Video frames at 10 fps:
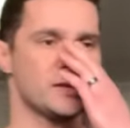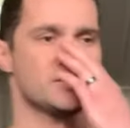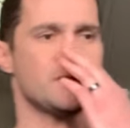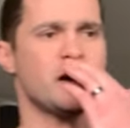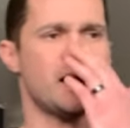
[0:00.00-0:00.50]

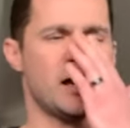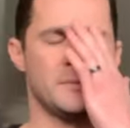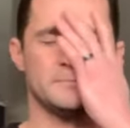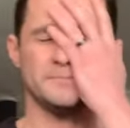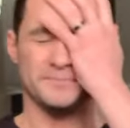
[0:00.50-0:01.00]
So
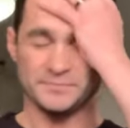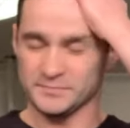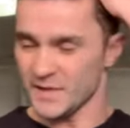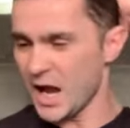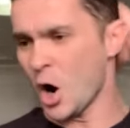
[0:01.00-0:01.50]

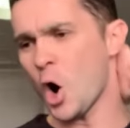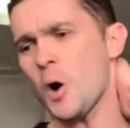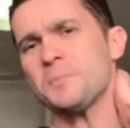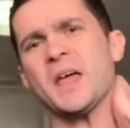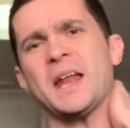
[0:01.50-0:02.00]
I
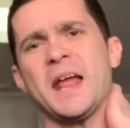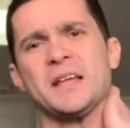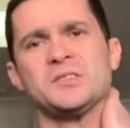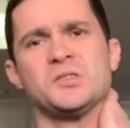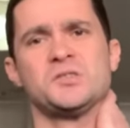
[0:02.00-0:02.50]
hope that
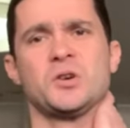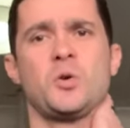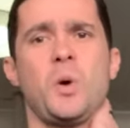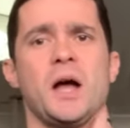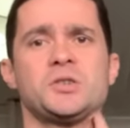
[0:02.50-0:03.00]
answers your
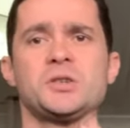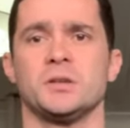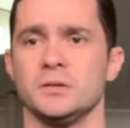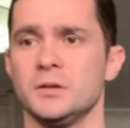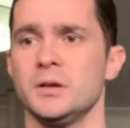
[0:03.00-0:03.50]

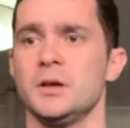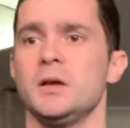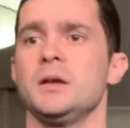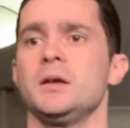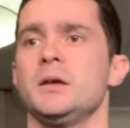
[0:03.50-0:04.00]
question,
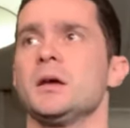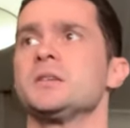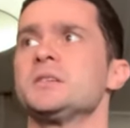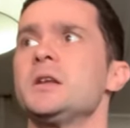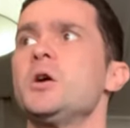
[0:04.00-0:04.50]

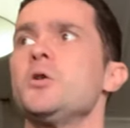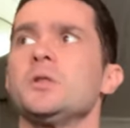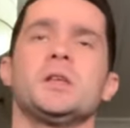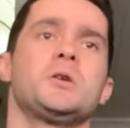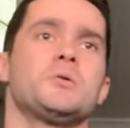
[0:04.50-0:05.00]
because I know
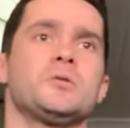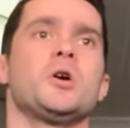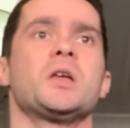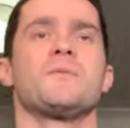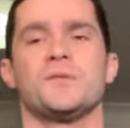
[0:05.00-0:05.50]
like you're
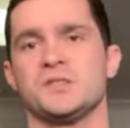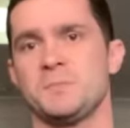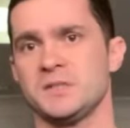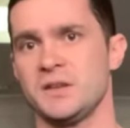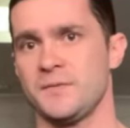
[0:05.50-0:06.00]
looking for a
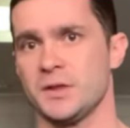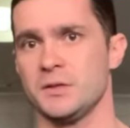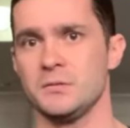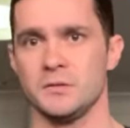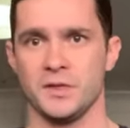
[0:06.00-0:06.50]
specific
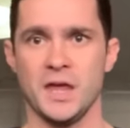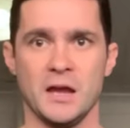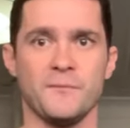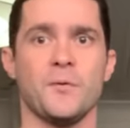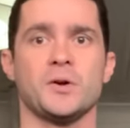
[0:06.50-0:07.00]

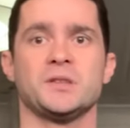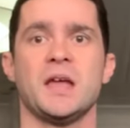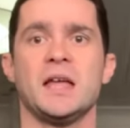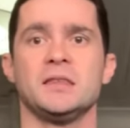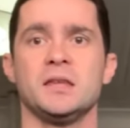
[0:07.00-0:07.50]
thing for the
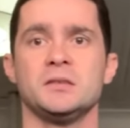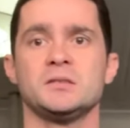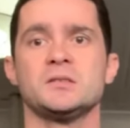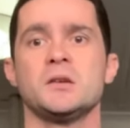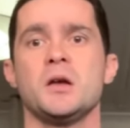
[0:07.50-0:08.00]

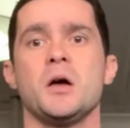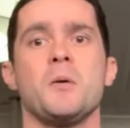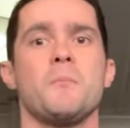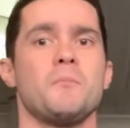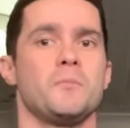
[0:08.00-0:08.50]
tendons,
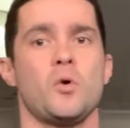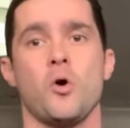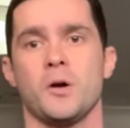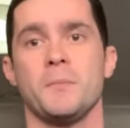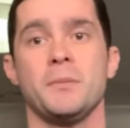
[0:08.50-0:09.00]

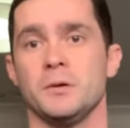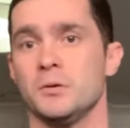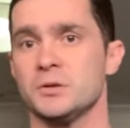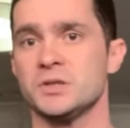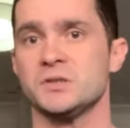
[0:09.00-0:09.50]
or maybe
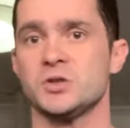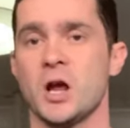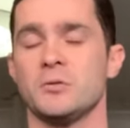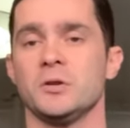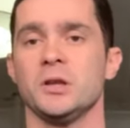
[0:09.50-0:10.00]
you're just
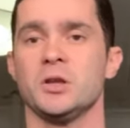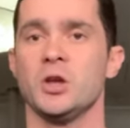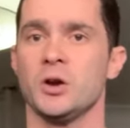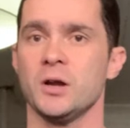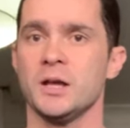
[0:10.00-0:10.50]
generally
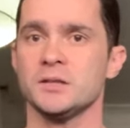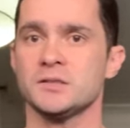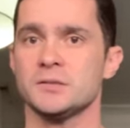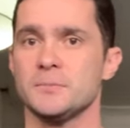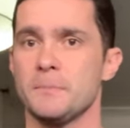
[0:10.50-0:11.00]
curious.